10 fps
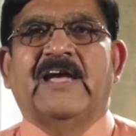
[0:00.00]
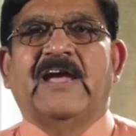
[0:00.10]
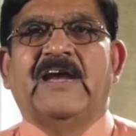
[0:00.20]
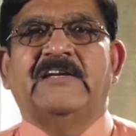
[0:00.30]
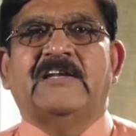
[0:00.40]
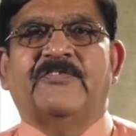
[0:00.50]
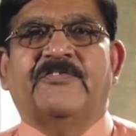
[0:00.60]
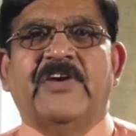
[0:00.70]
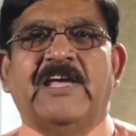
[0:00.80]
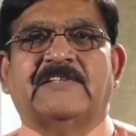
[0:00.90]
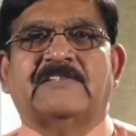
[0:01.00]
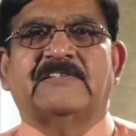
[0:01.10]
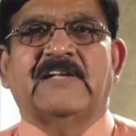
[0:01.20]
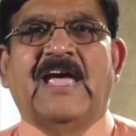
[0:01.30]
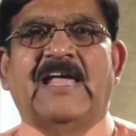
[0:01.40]

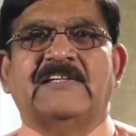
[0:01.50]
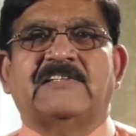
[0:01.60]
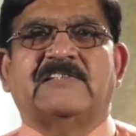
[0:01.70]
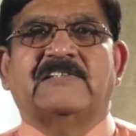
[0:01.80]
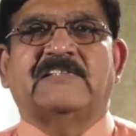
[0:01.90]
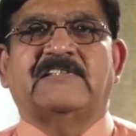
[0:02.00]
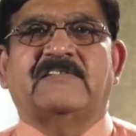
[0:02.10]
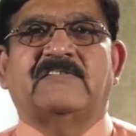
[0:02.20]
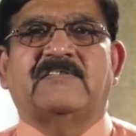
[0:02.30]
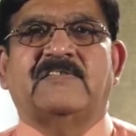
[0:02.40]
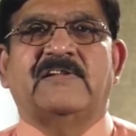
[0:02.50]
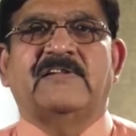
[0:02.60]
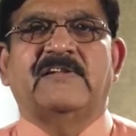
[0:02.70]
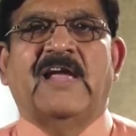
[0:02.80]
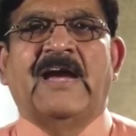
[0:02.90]
interface and,
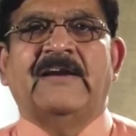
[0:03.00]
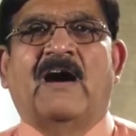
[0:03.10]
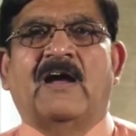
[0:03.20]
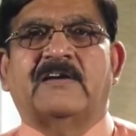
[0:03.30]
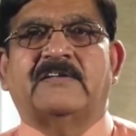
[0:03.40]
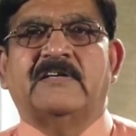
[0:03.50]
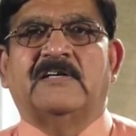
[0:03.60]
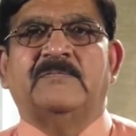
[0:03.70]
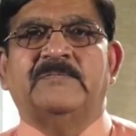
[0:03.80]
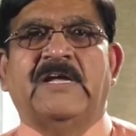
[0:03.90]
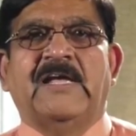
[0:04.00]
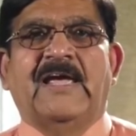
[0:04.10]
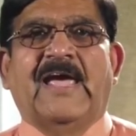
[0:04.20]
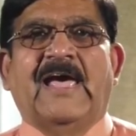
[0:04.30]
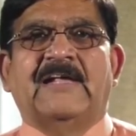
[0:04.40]
and are termed
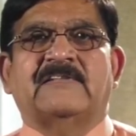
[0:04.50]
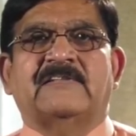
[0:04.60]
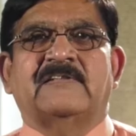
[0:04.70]
as